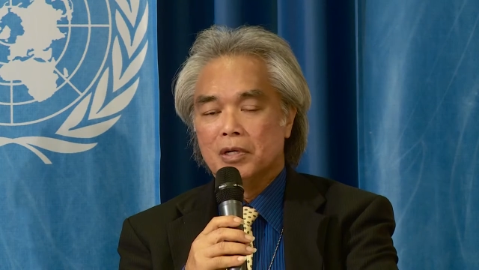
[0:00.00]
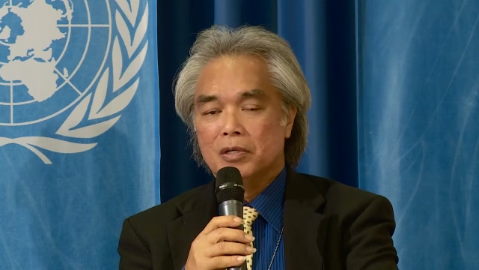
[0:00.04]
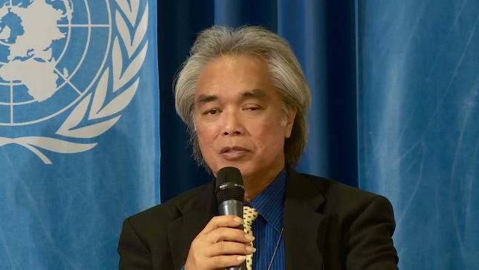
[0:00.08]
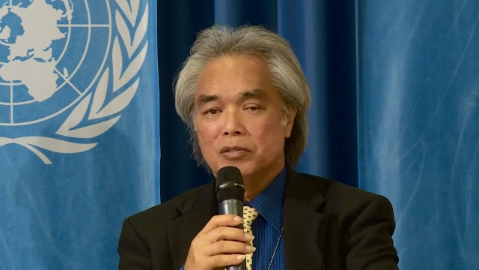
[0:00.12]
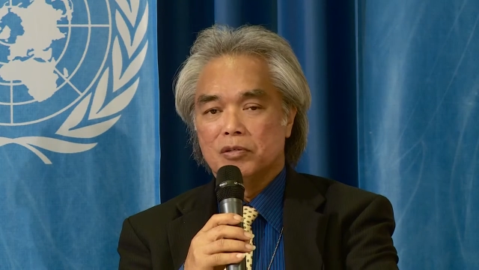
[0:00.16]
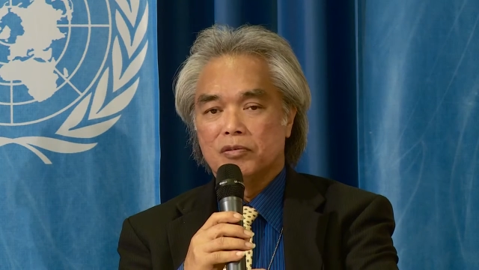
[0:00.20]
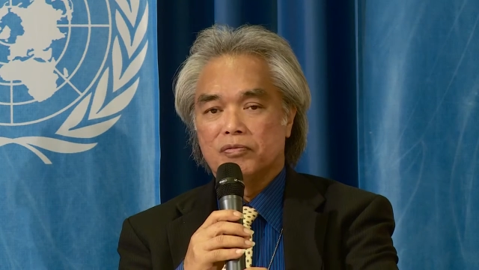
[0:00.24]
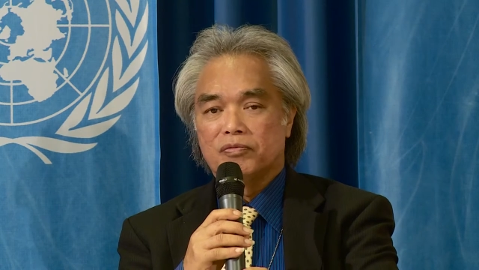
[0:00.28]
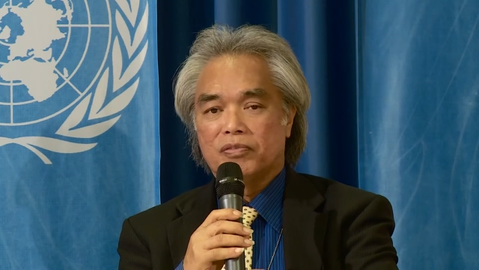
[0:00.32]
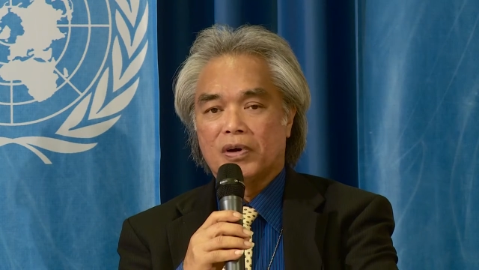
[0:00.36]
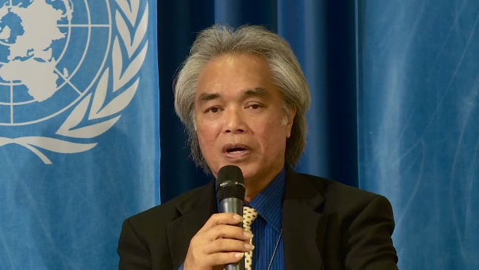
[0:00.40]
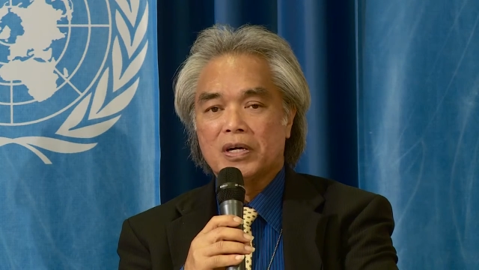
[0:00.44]

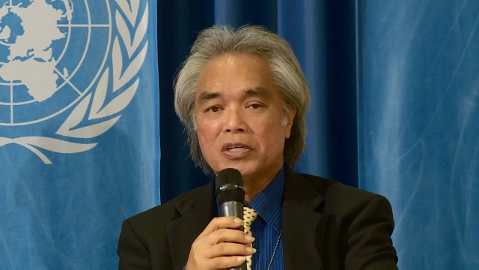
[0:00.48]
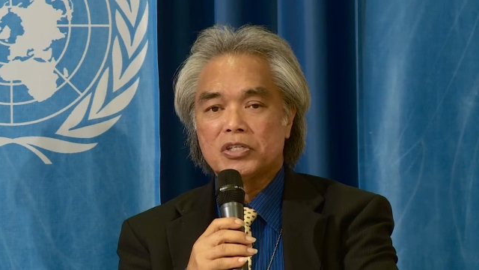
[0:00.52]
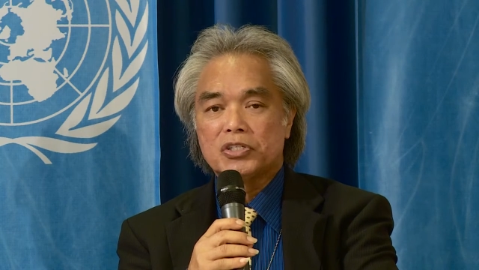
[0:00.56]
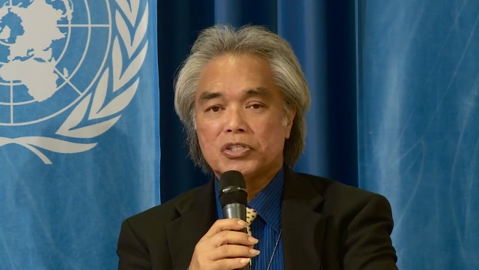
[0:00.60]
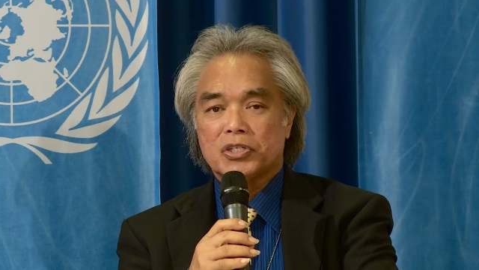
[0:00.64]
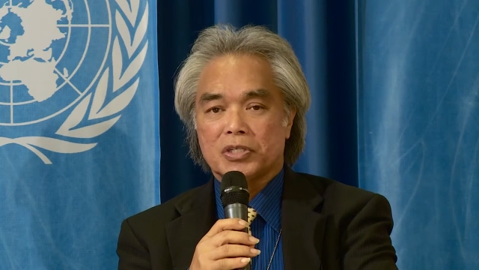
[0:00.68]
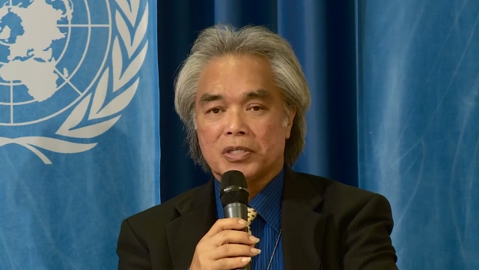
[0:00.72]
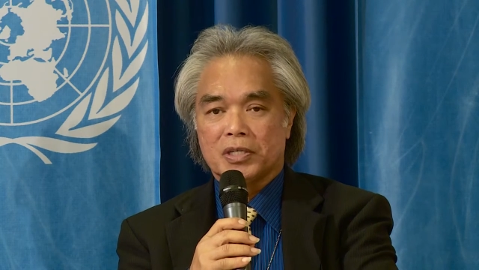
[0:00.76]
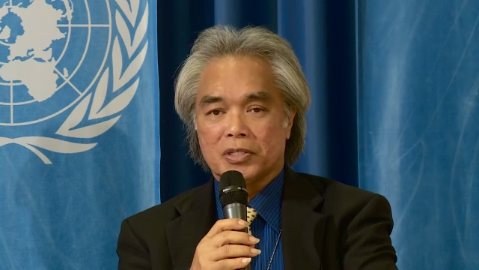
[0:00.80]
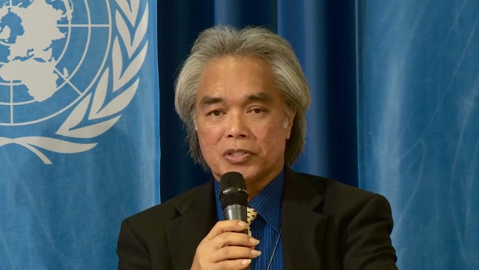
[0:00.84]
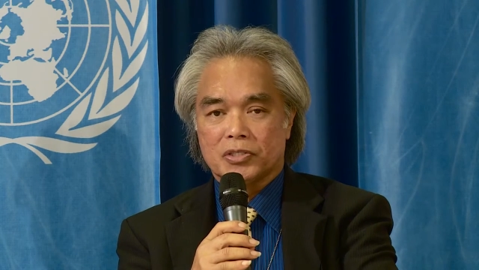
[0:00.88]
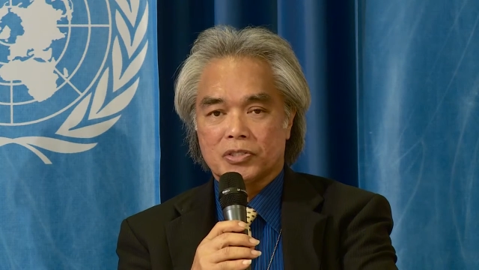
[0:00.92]
to
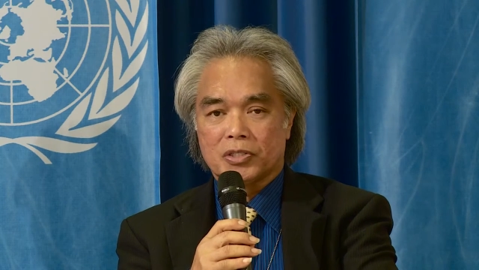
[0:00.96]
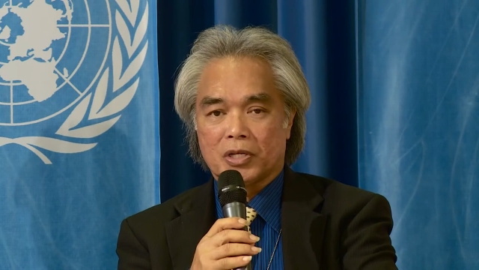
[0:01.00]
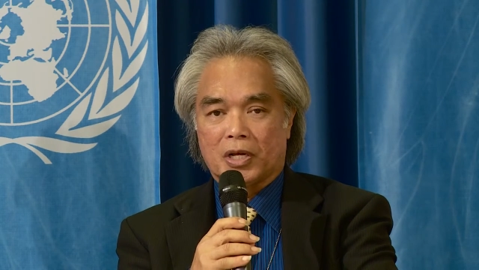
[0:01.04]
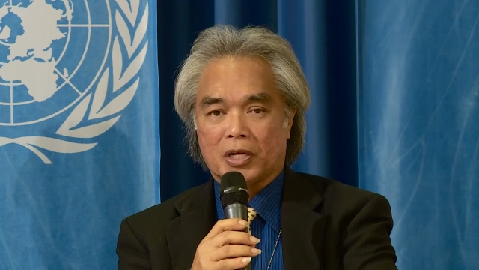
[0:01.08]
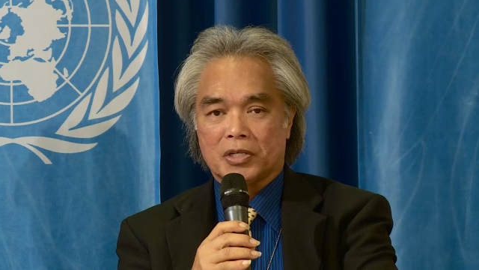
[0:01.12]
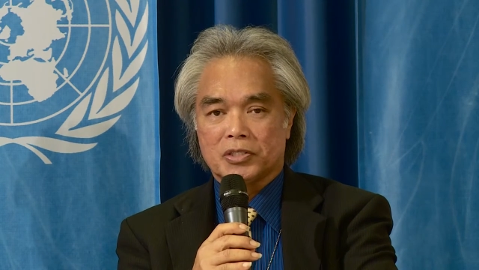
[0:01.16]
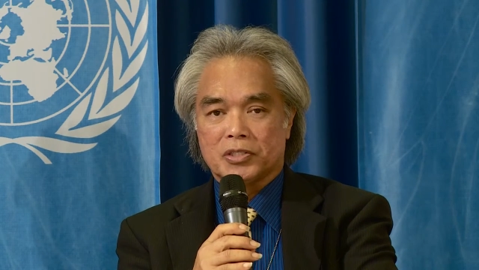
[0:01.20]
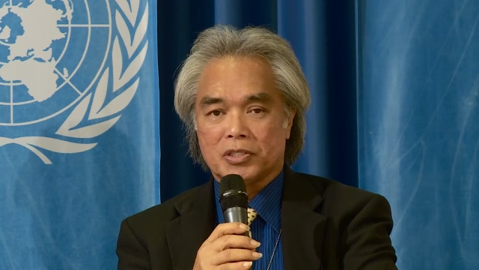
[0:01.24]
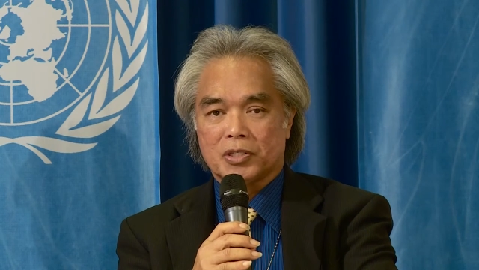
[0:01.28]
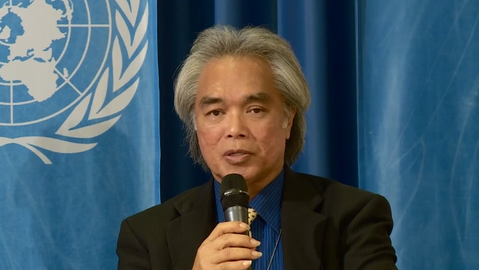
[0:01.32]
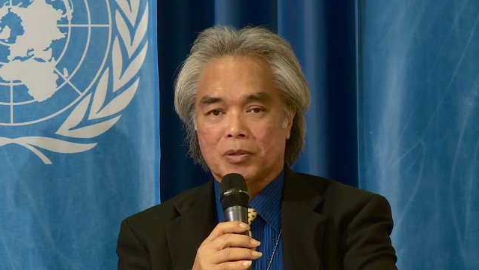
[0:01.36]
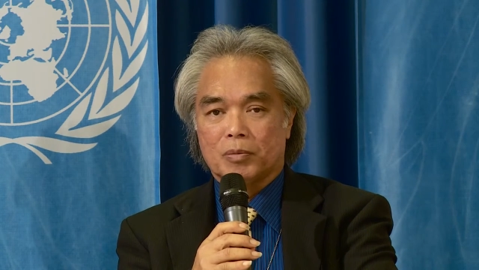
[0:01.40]
function as
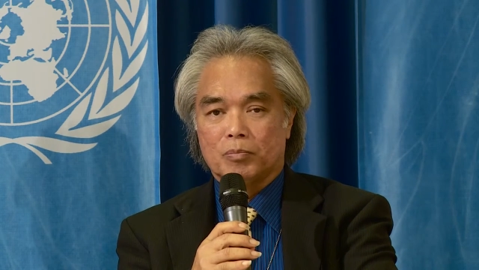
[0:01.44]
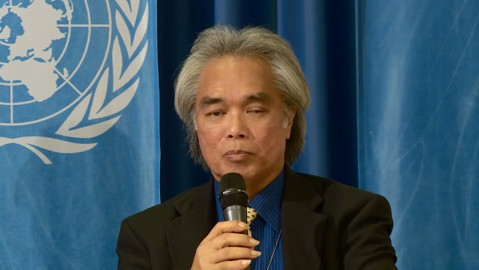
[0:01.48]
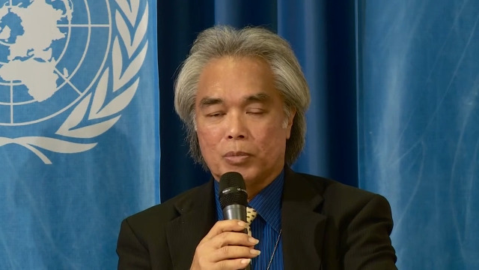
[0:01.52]
such